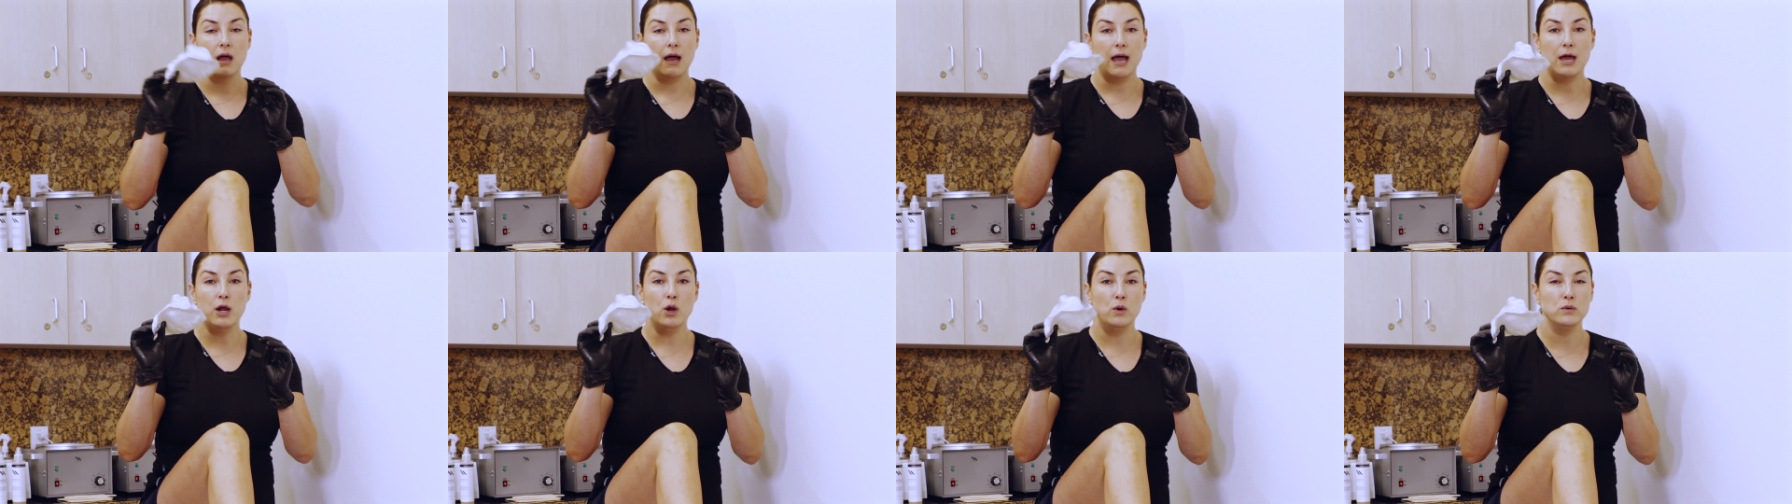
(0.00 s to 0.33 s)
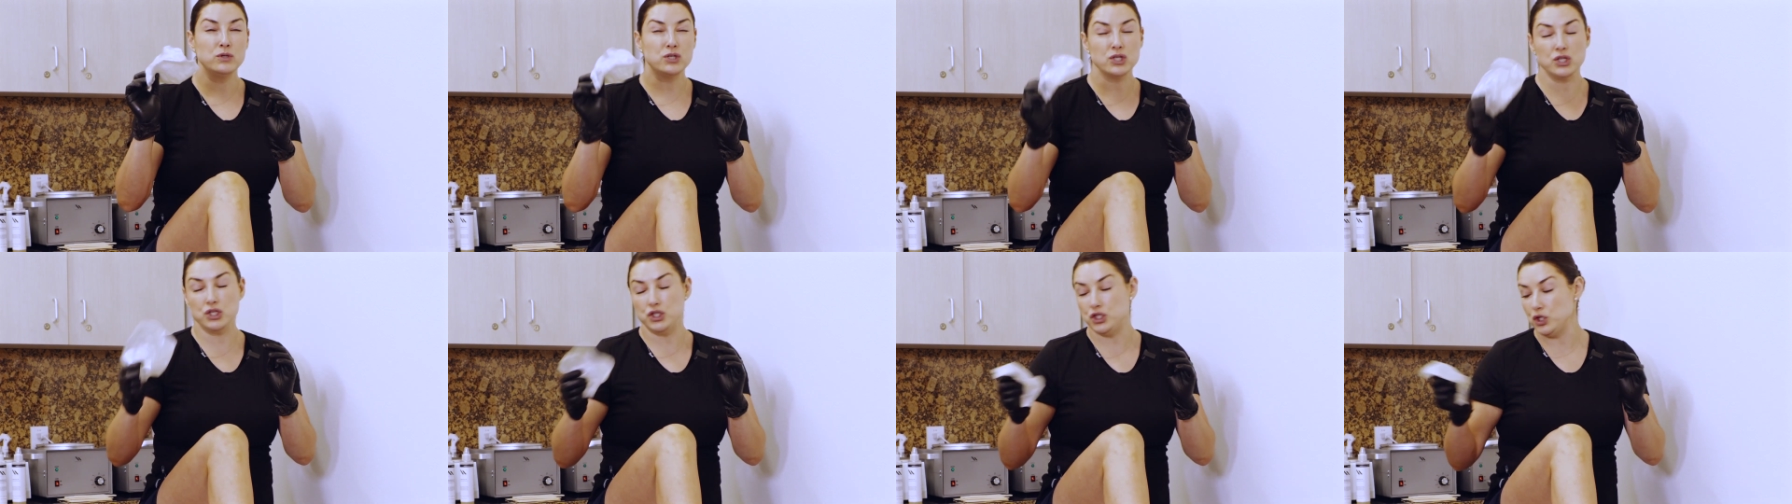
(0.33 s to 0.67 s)
I don't
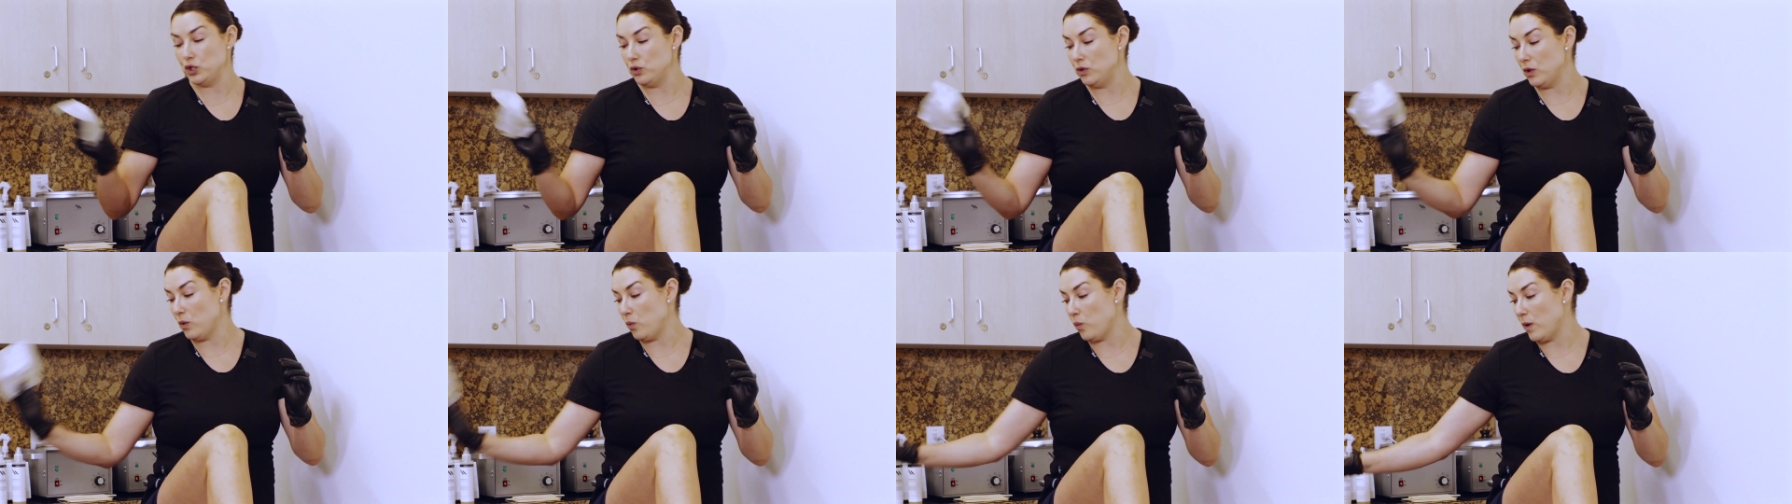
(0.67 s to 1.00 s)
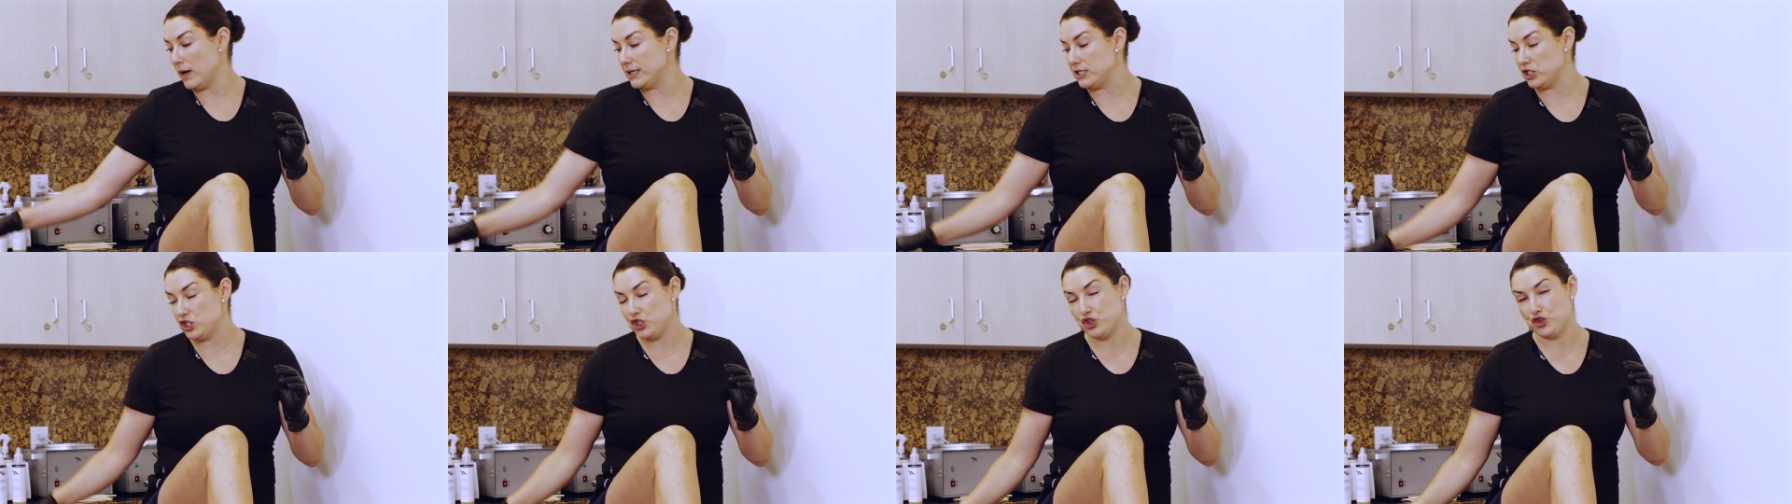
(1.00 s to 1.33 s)
just do the
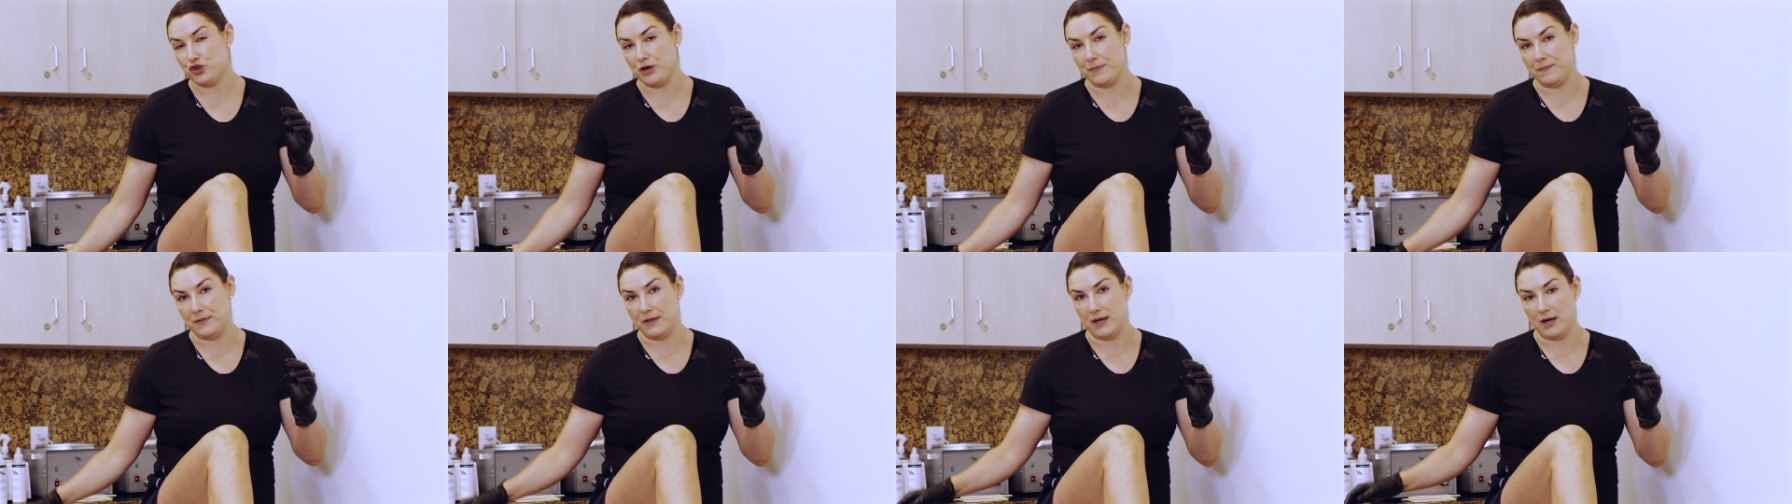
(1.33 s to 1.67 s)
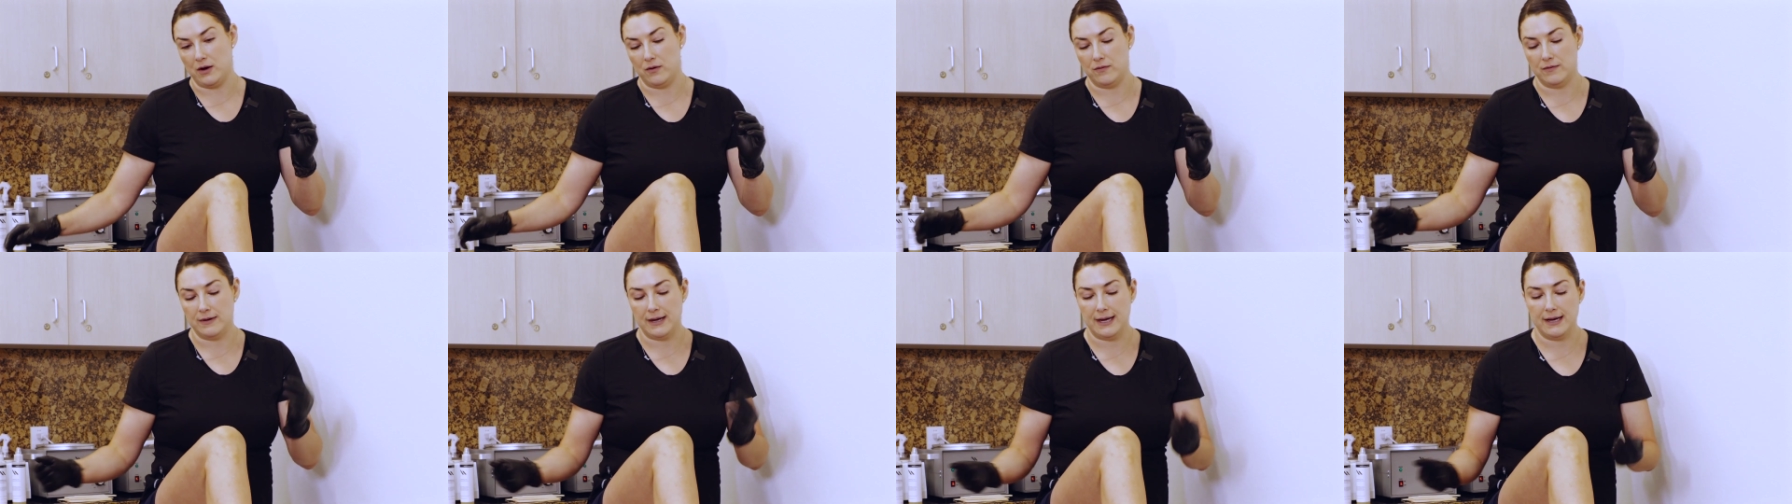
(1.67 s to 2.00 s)
one strip though.